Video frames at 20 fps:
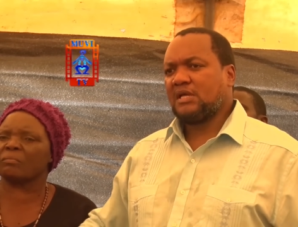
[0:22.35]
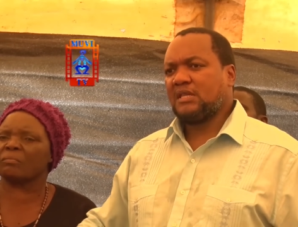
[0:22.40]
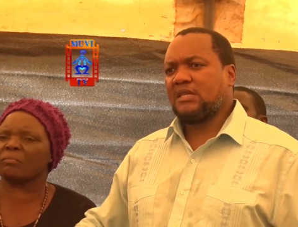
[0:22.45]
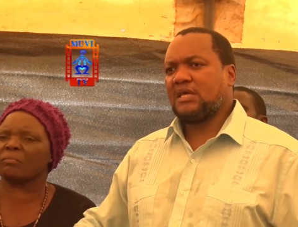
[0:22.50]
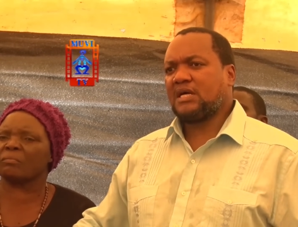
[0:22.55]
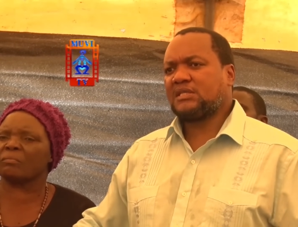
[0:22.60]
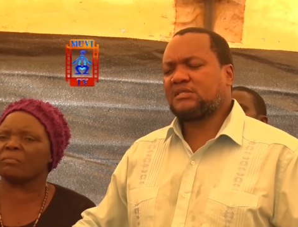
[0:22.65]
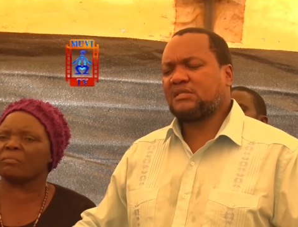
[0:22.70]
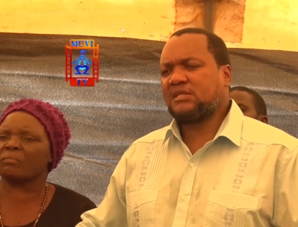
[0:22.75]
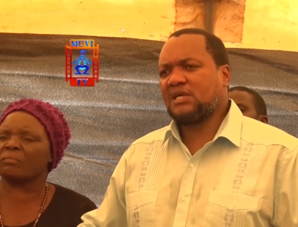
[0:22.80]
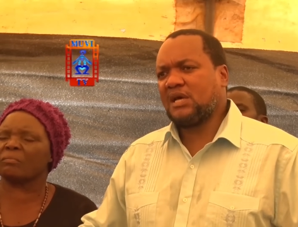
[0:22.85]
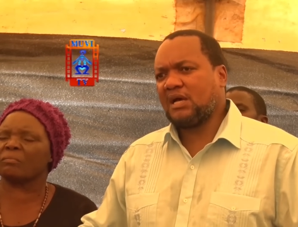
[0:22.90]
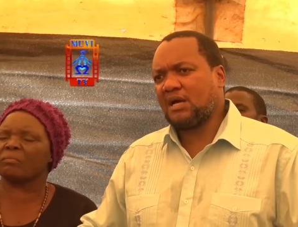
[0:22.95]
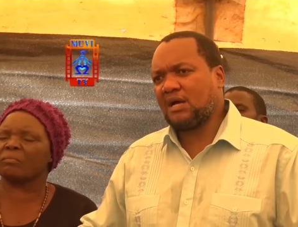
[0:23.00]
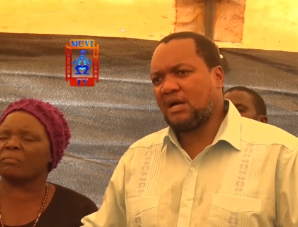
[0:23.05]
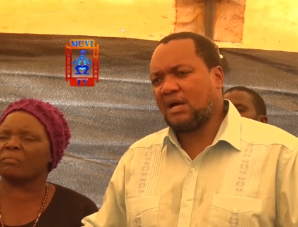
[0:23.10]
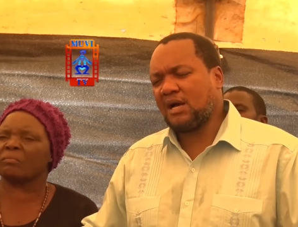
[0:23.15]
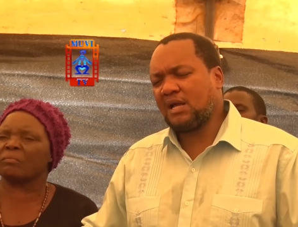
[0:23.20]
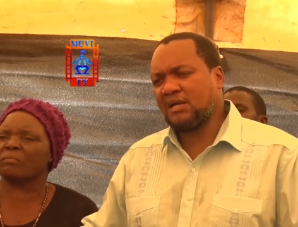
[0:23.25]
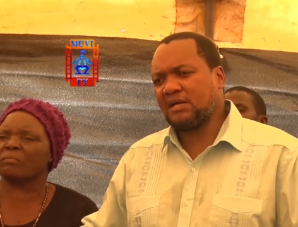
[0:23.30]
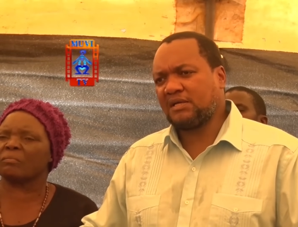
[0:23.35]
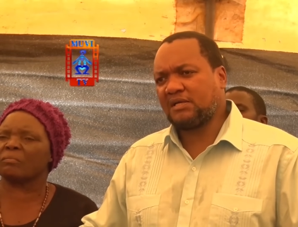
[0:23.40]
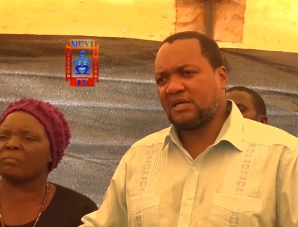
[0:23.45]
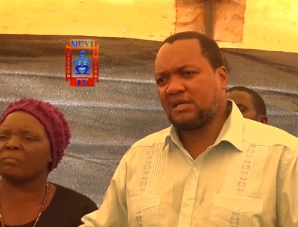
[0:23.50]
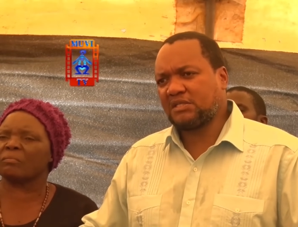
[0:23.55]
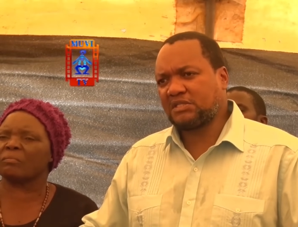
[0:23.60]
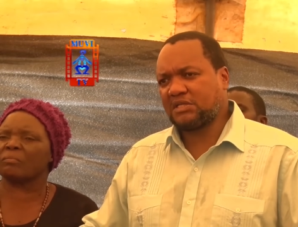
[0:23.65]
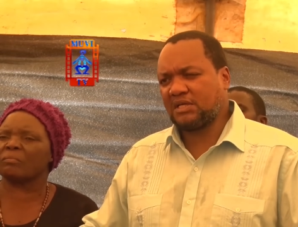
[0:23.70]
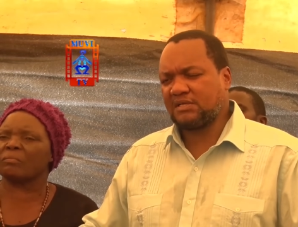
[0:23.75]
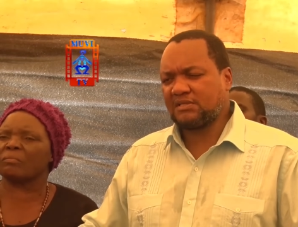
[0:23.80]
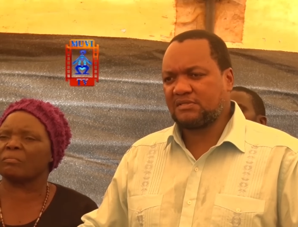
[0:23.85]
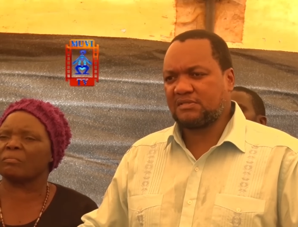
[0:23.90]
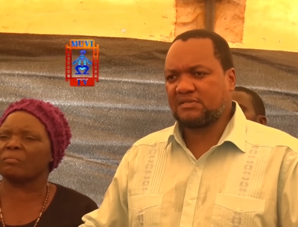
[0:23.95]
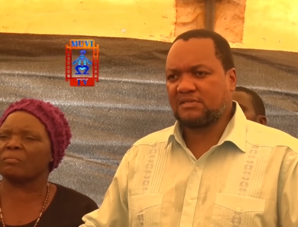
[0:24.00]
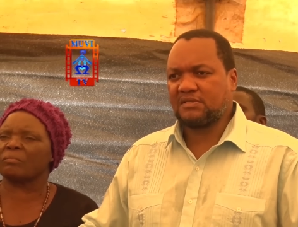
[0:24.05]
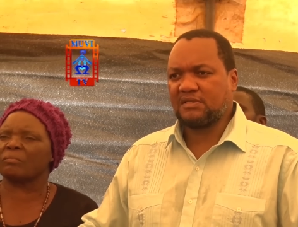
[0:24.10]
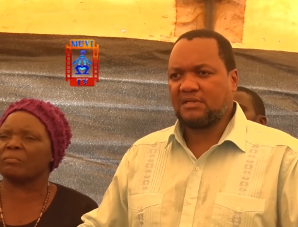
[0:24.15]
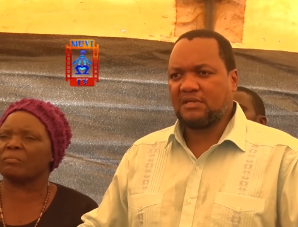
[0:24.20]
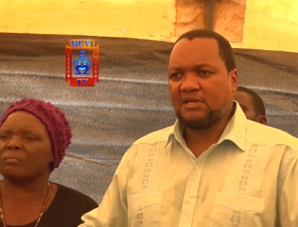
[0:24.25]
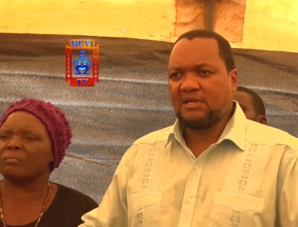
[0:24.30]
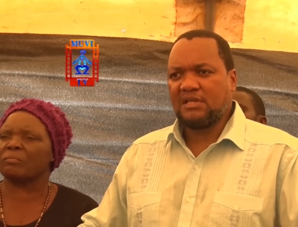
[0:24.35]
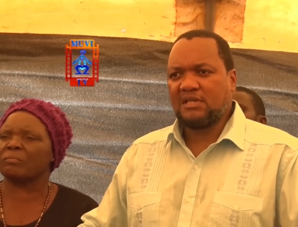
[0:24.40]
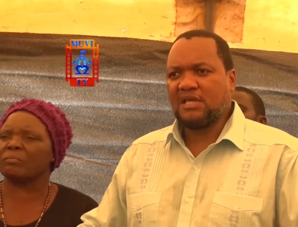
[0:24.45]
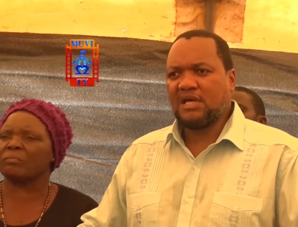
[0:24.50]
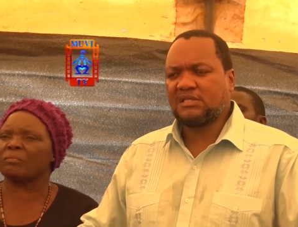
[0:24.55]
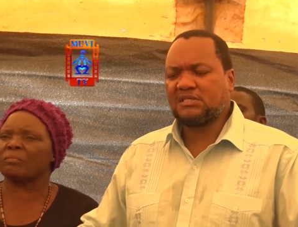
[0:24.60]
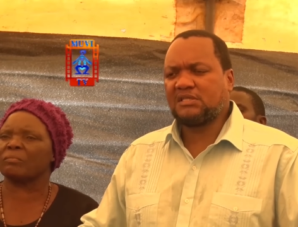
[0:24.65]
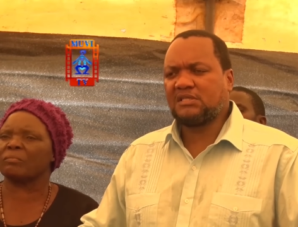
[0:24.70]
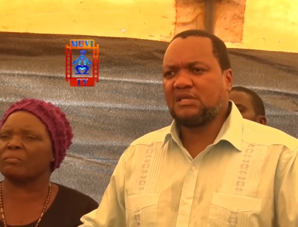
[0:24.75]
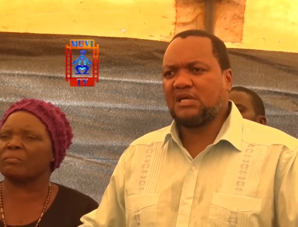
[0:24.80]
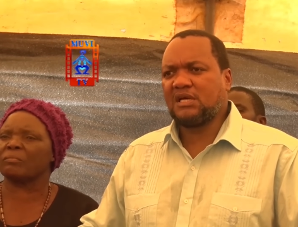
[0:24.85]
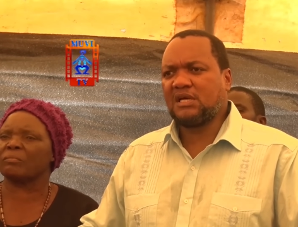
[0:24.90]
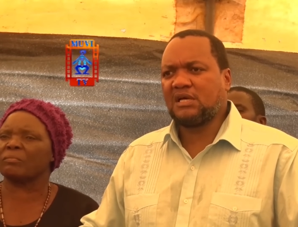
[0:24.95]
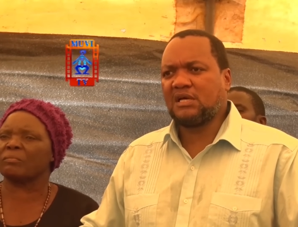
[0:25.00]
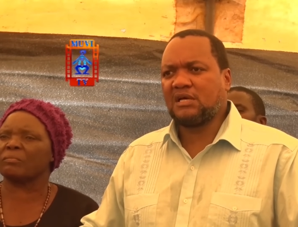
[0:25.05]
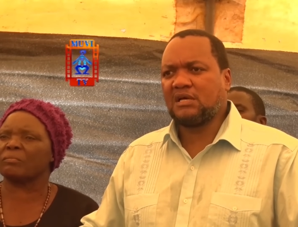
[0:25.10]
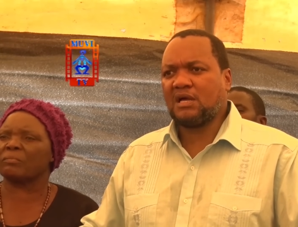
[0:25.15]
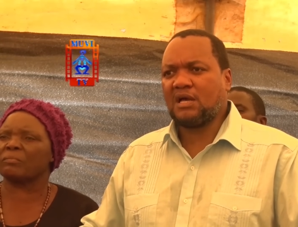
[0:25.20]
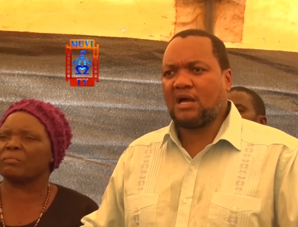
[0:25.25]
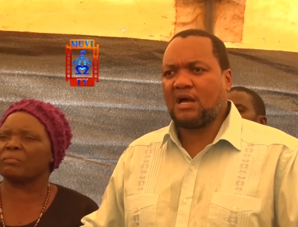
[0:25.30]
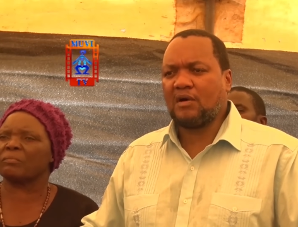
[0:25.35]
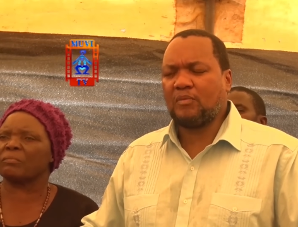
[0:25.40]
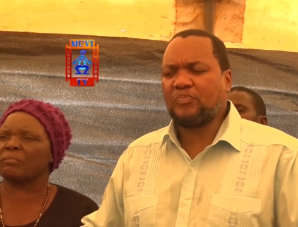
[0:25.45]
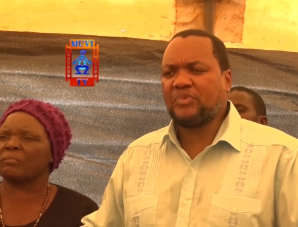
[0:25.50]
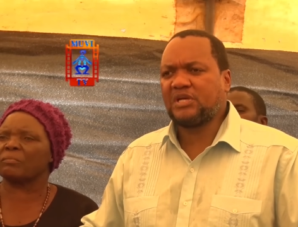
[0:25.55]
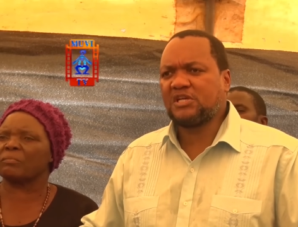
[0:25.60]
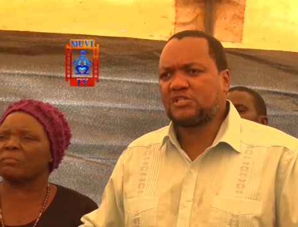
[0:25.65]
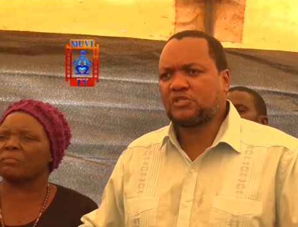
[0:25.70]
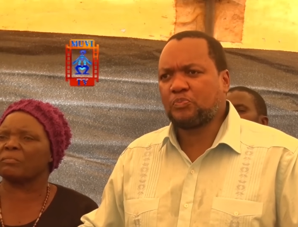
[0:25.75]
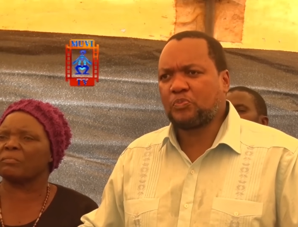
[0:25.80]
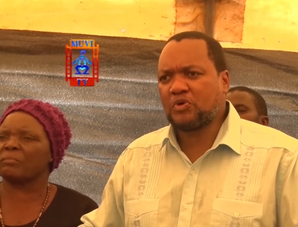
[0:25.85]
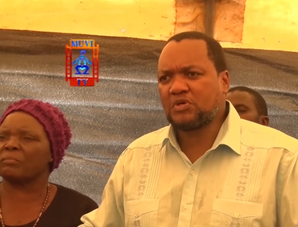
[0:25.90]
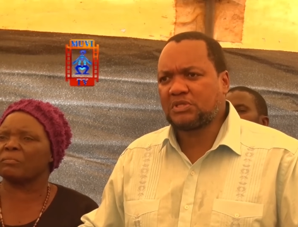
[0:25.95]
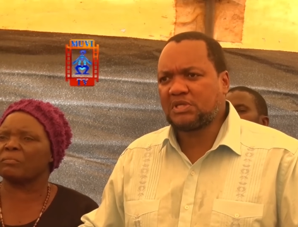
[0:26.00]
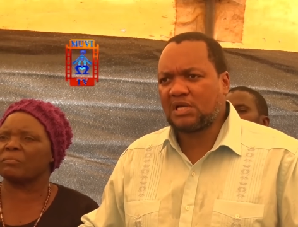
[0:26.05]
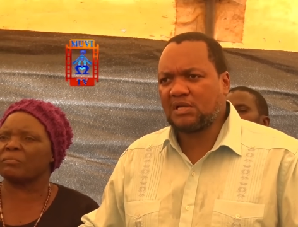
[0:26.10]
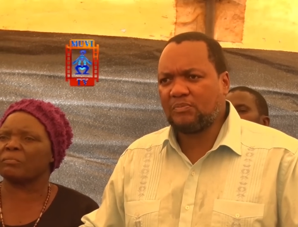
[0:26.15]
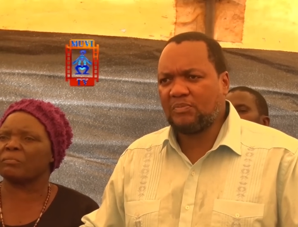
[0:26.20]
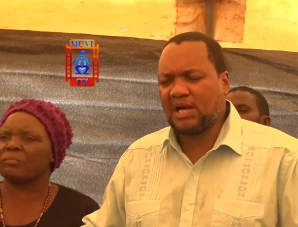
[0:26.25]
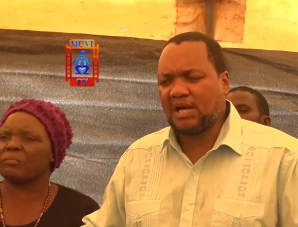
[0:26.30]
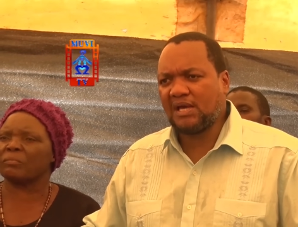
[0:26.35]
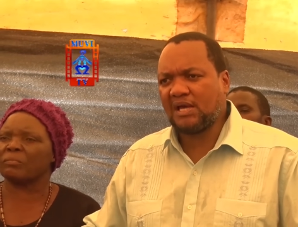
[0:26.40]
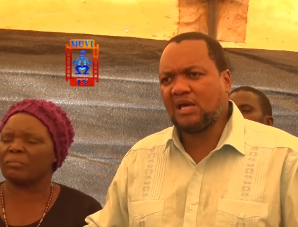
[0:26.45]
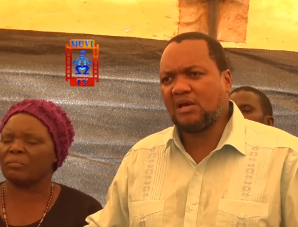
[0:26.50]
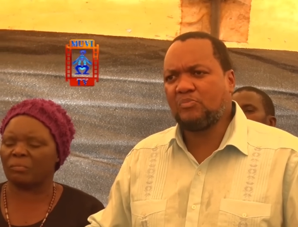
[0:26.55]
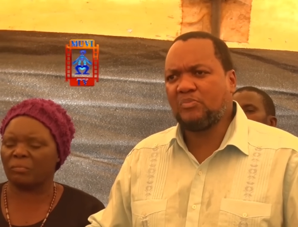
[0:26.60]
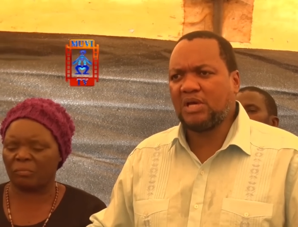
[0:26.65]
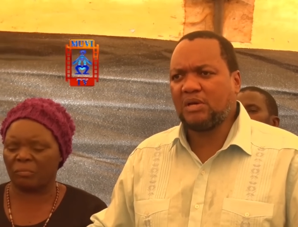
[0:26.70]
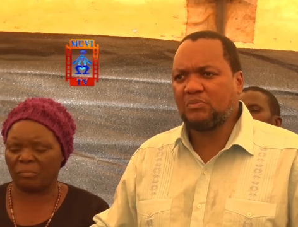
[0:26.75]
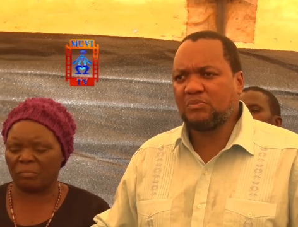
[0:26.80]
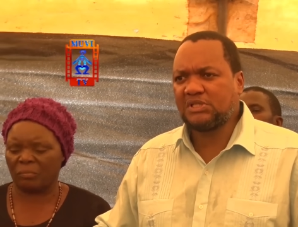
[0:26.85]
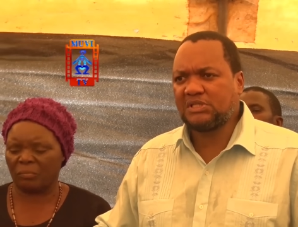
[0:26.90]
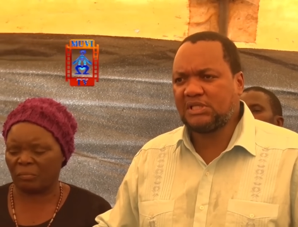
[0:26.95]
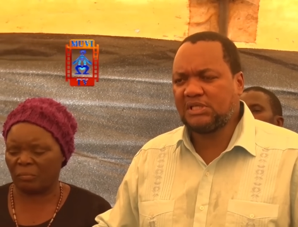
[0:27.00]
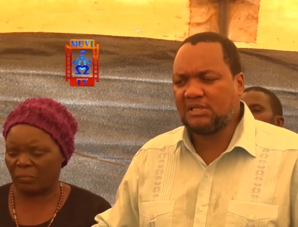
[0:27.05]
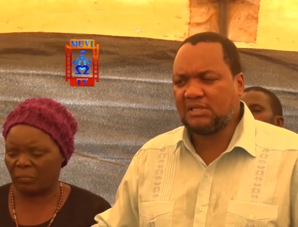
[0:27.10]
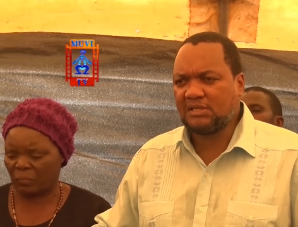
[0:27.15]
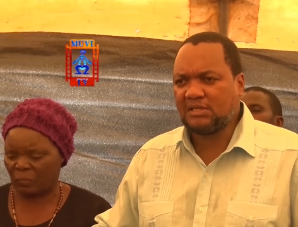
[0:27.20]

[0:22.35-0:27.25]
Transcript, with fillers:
Speaker 1: that there are allegations that they are being sponsored by MMD.